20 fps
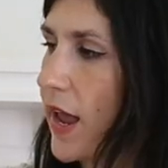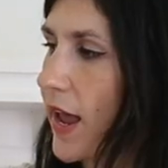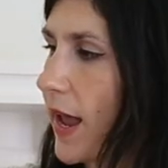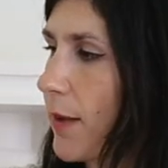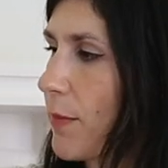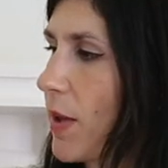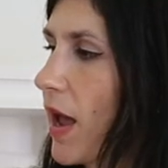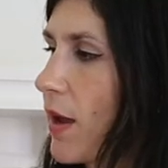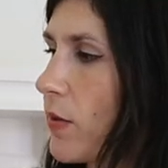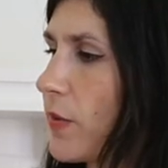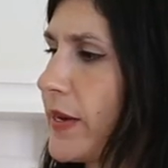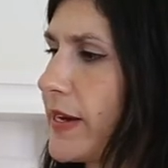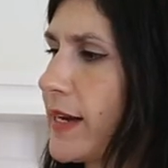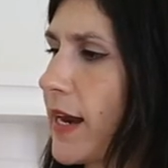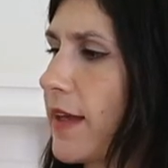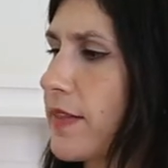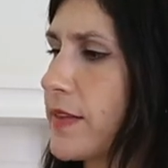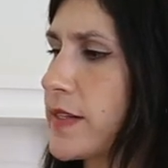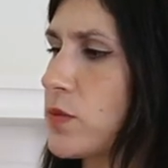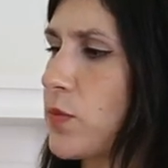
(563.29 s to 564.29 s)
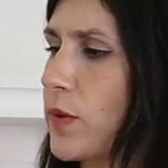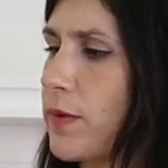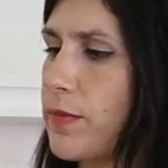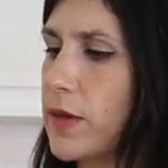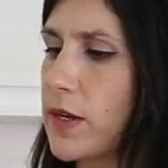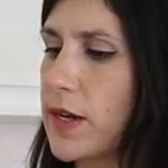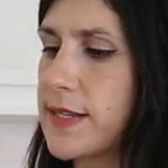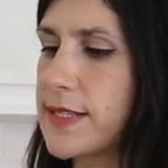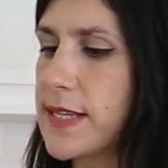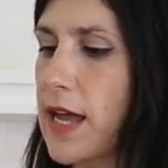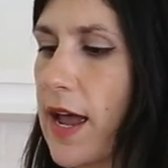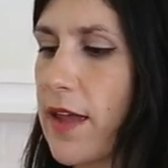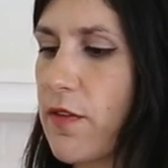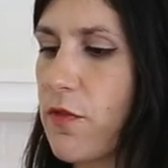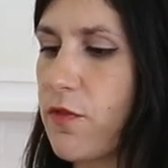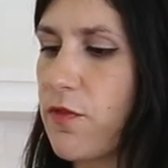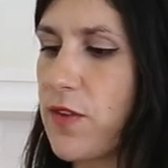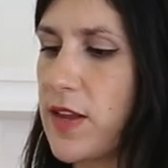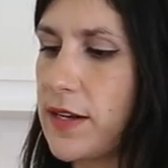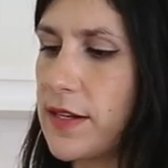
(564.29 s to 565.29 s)
I really like this one because I
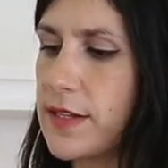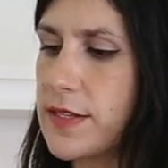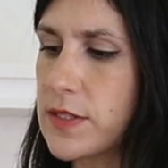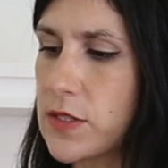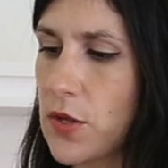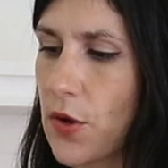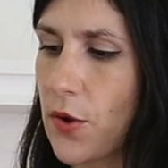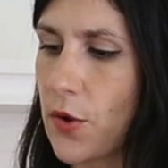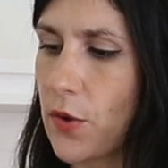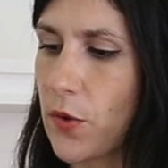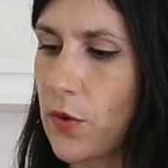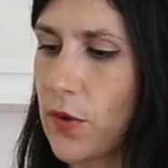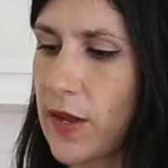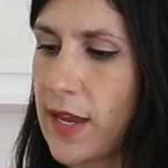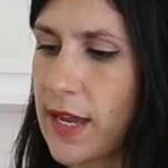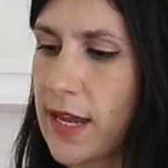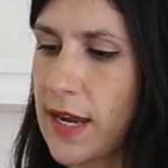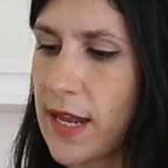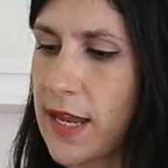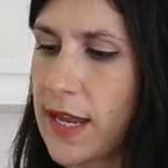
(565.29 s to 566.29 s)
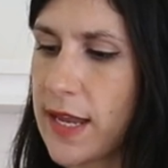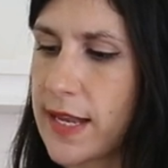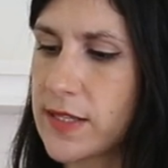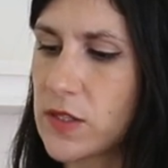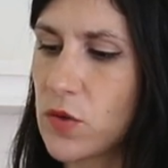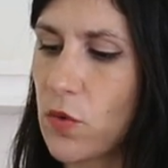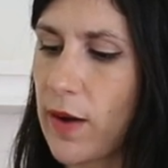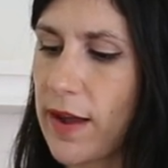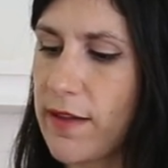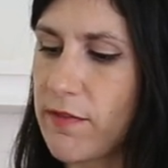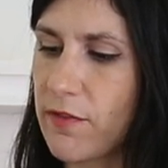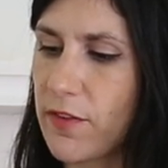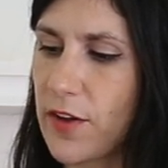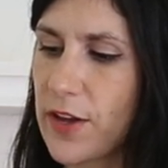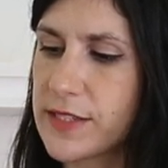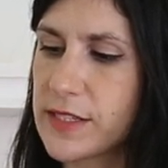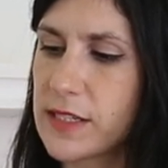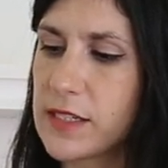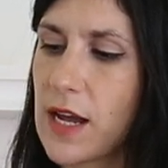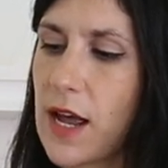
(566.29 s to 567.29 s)
feel as though it is quite
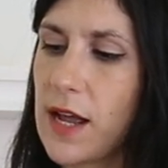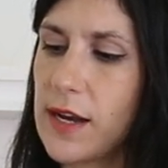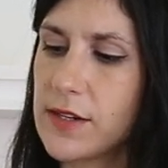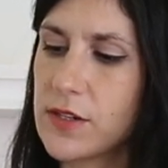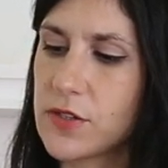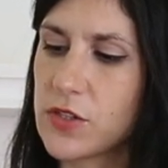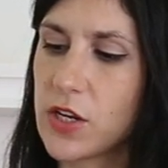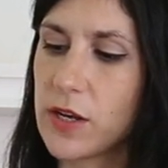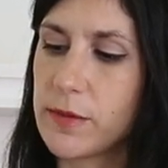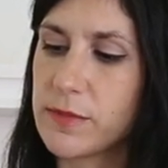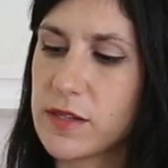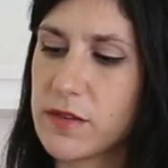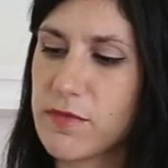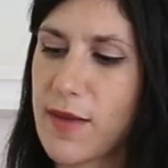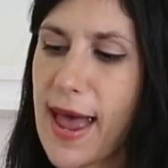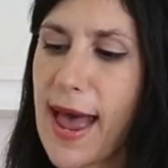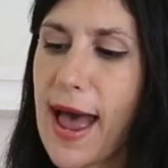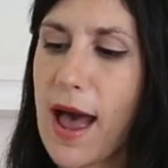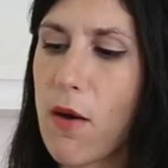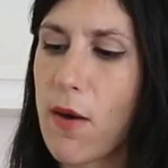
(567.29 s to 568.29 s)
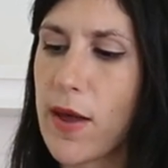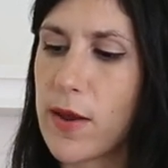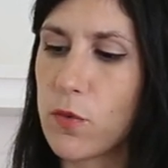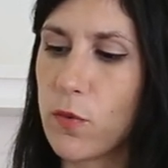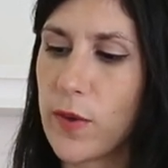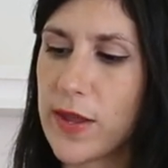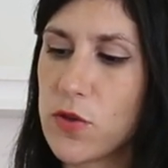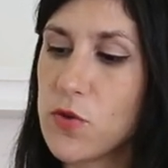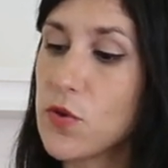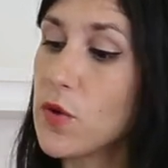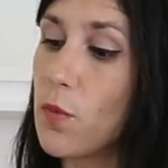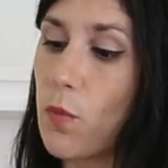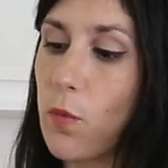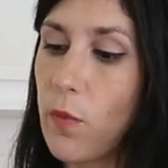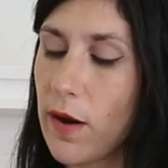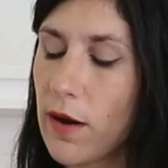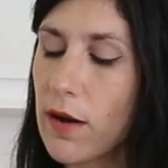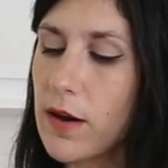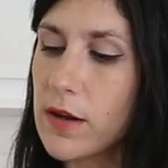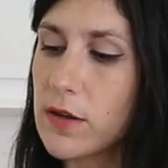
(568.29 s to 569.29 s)
versatile in terms of how and where you can
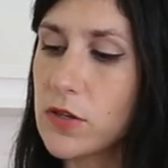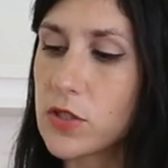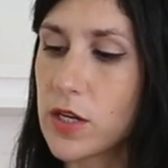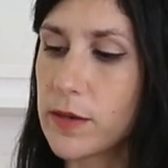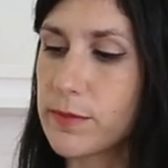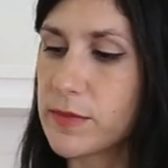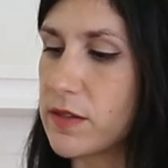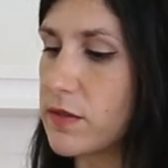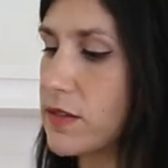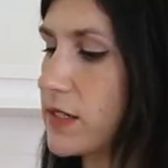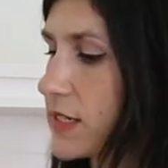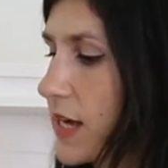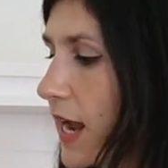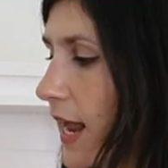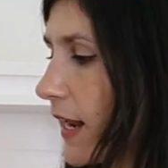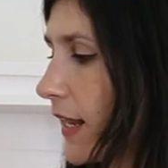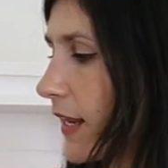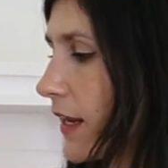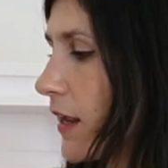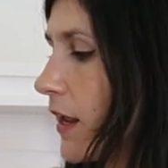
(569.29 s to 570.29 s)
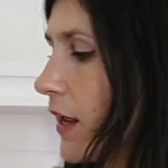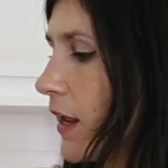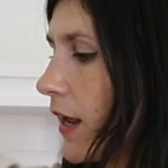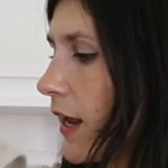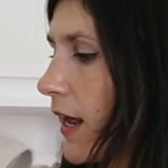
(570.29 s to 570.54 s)
wear it in terms of styling.